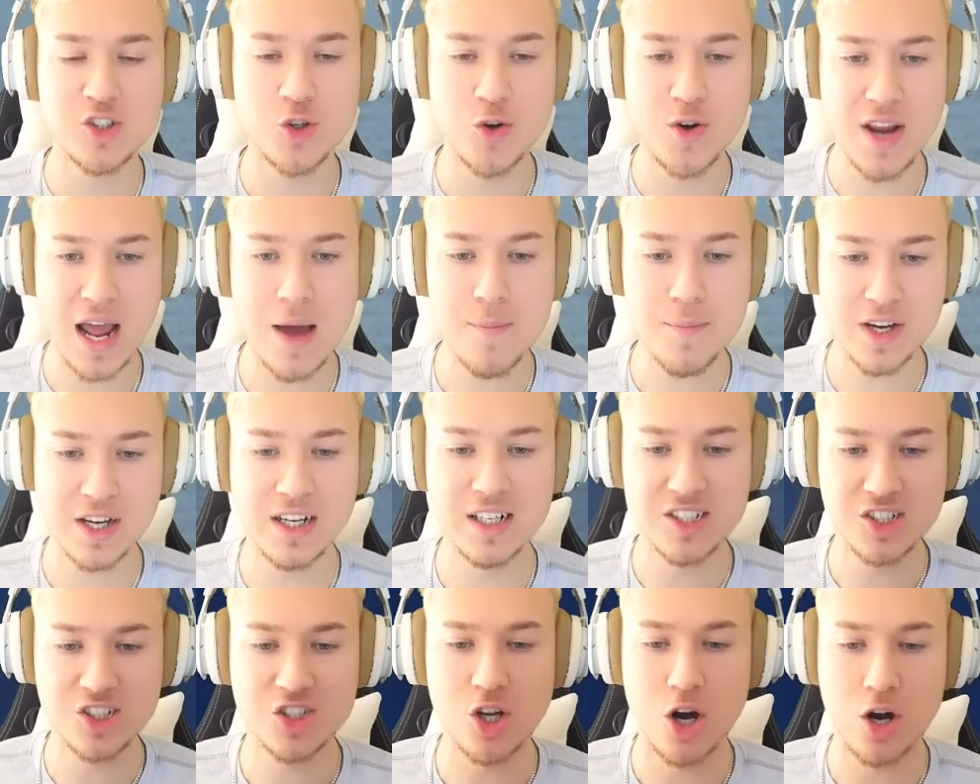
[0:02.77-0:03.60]
Today I'm
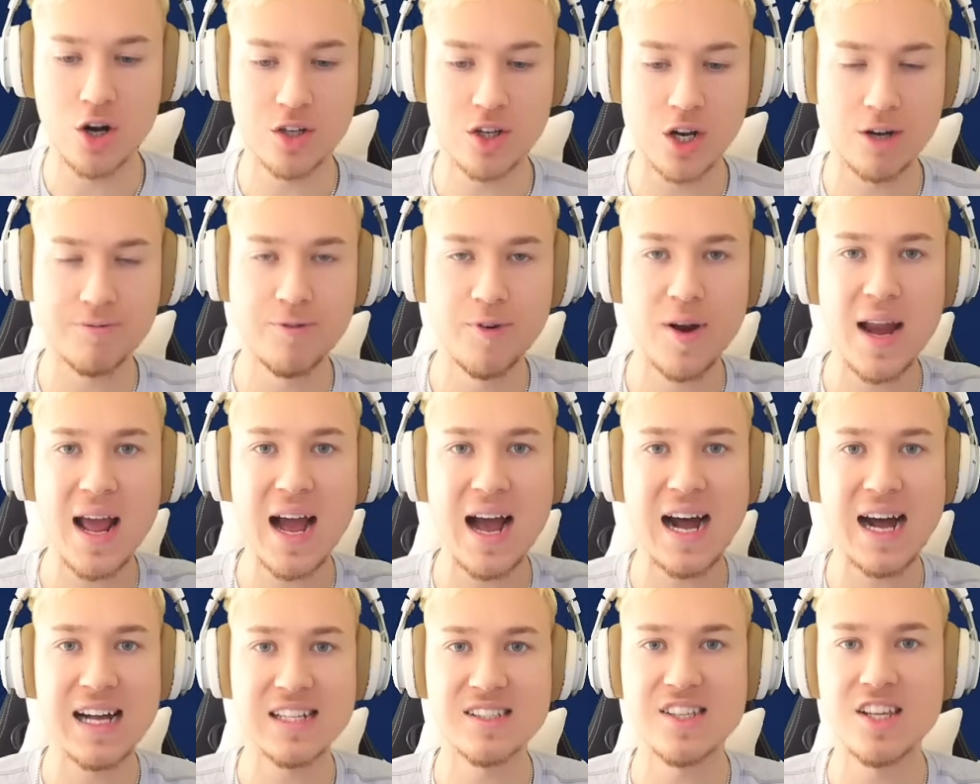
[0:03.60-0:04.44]
gonna start off with
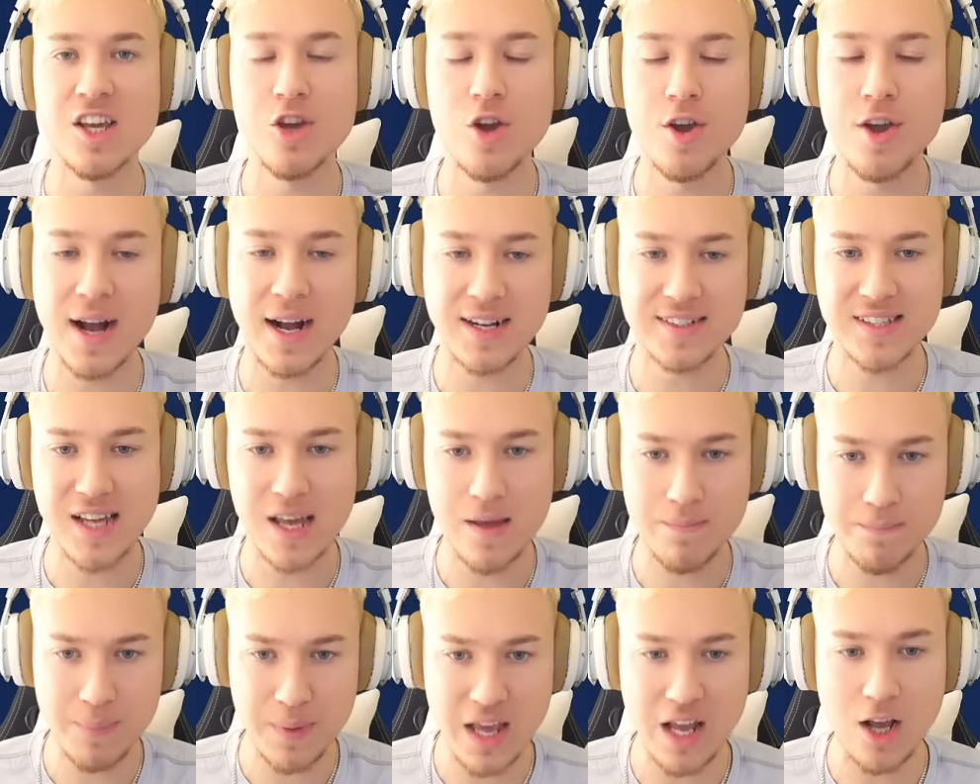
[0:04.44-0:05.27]
asking you guys
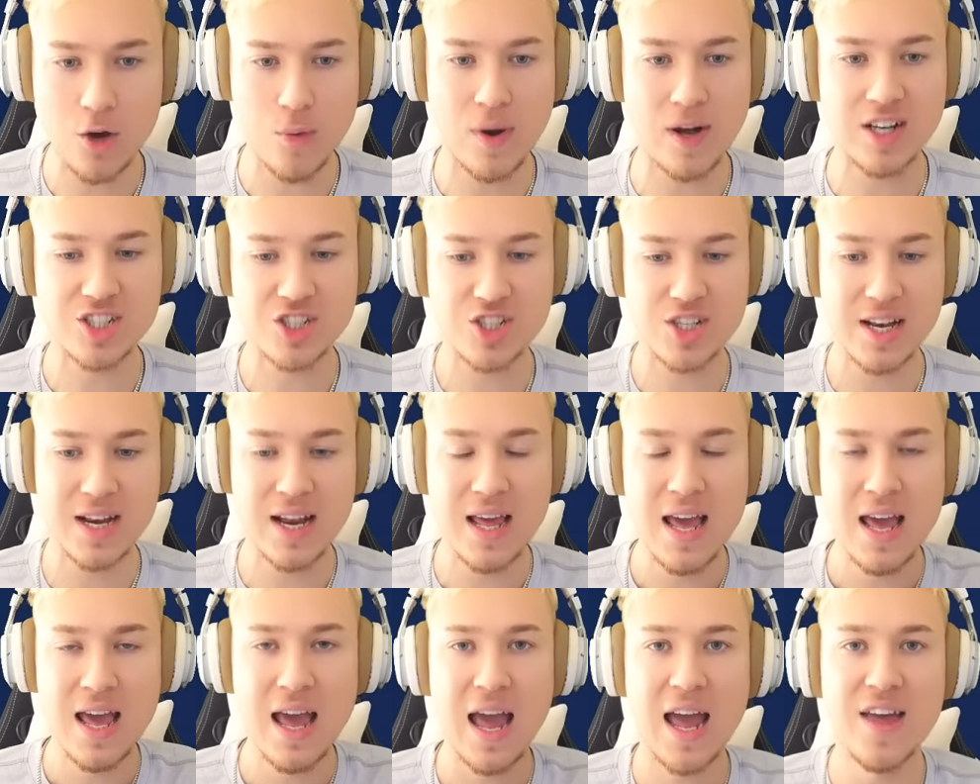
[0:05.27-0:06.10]
a big question,